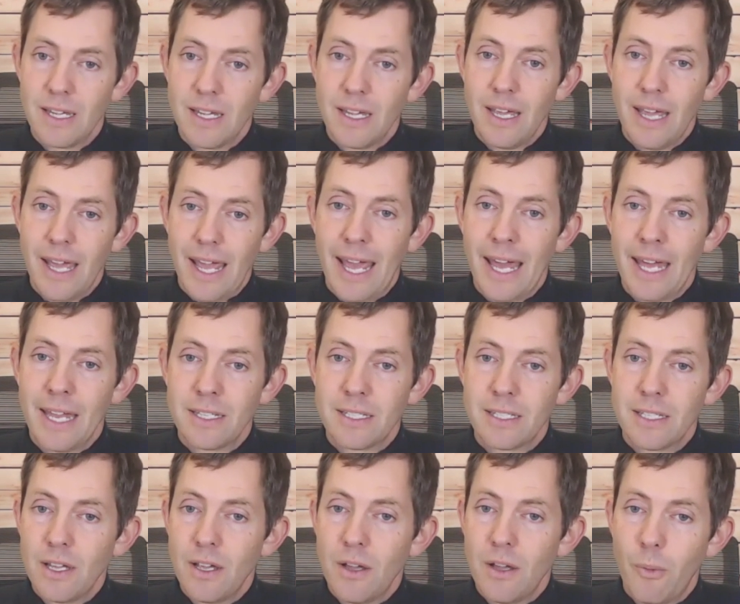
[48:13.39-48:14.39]
And
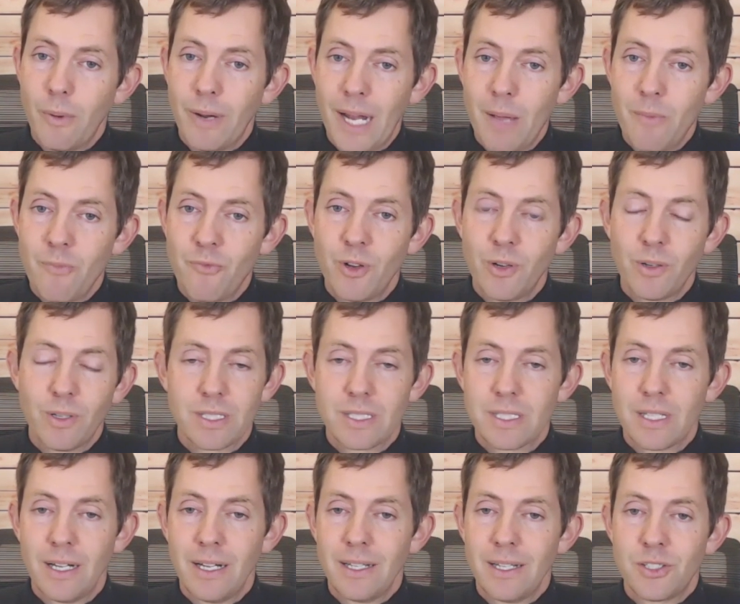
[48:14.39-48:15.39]
when I'm focused
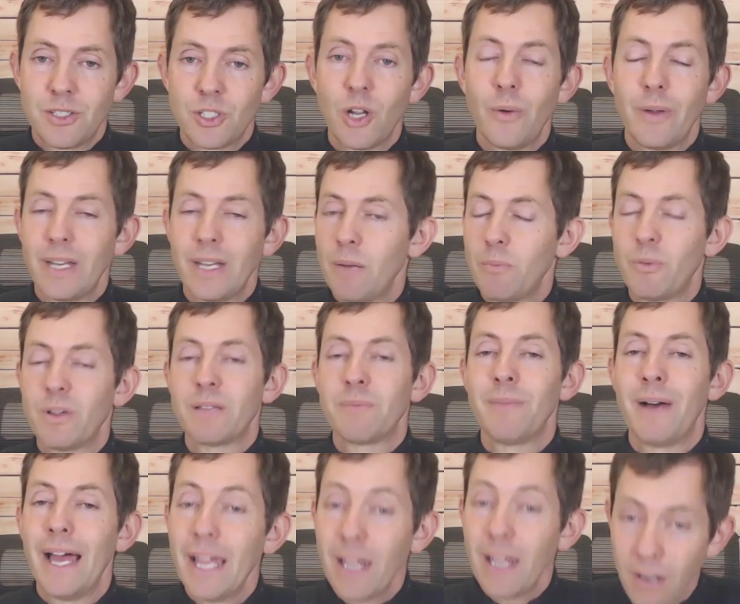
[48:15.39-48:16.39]
on showing up with
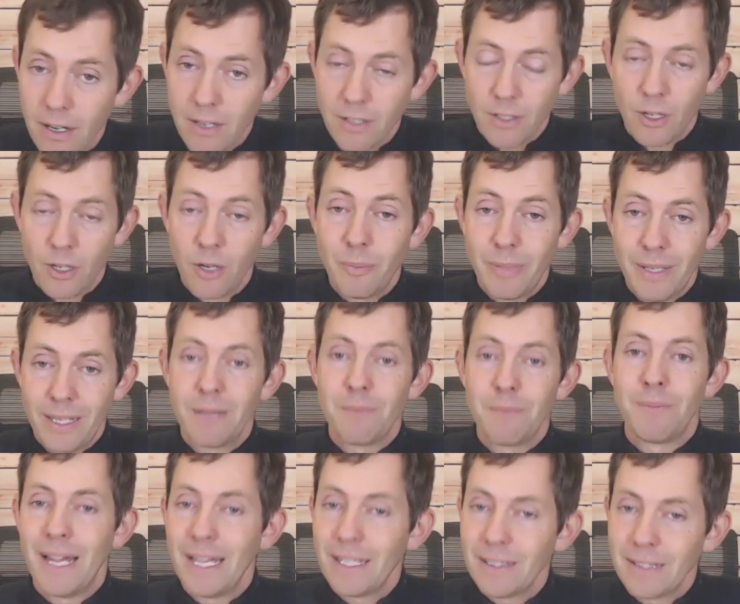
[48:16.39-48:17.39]
my heart open and
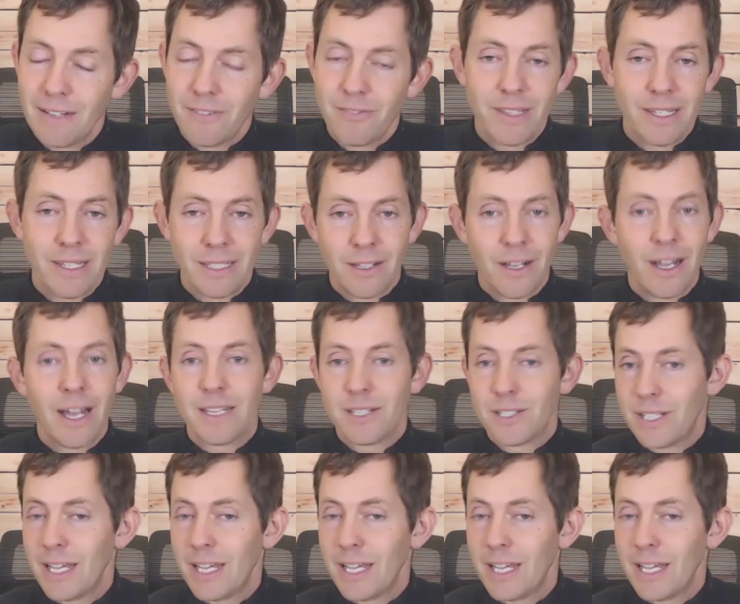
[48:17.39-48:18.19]
my love, then gosh,